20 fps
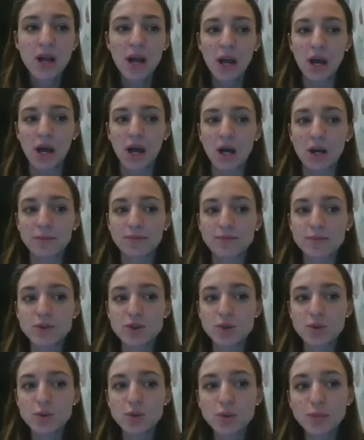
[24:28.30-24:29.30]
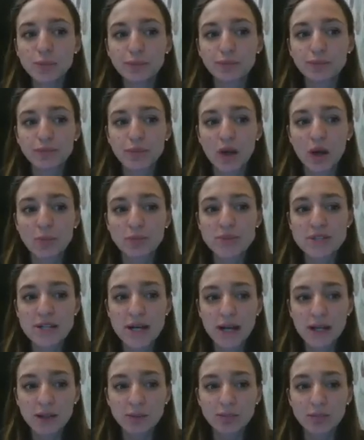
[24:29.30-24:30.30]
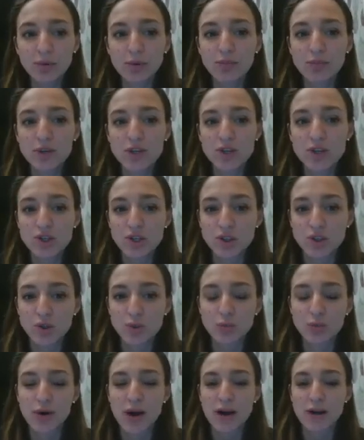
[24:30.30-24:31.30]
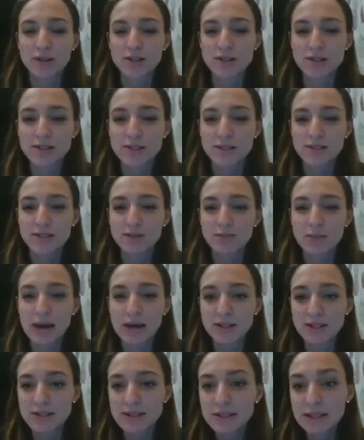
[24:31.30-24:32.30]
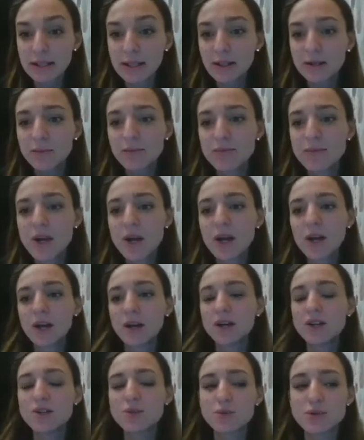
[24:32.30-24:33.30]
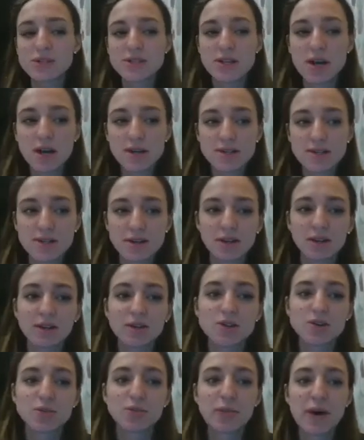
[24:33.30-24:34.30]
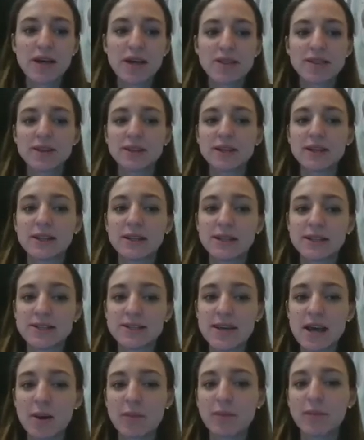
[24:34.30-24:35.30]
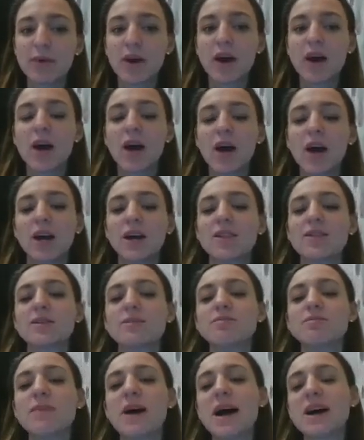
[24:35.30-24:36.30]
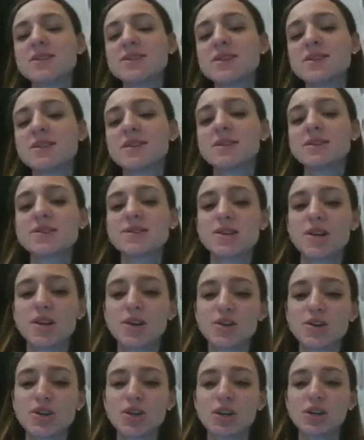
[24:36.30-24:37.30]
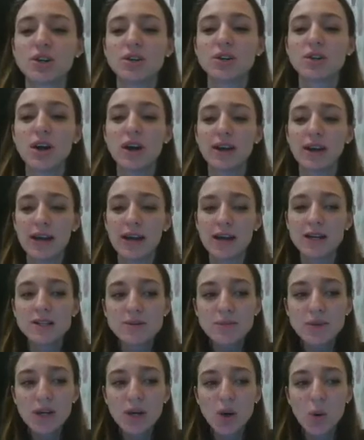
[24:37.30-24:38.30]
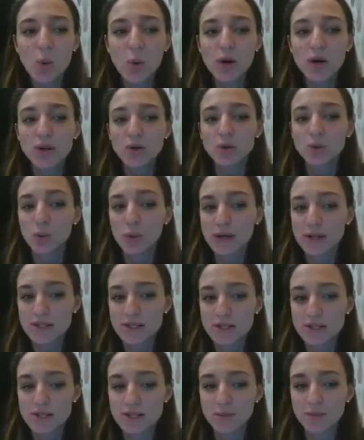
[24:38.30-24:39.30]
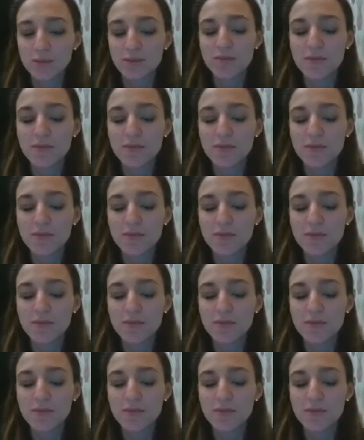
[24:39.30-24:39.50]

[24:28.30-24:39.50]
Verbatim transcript: um, to obtain permission to practice independently. It was necessary to pass an exam in the Medical Surgical Academy or university.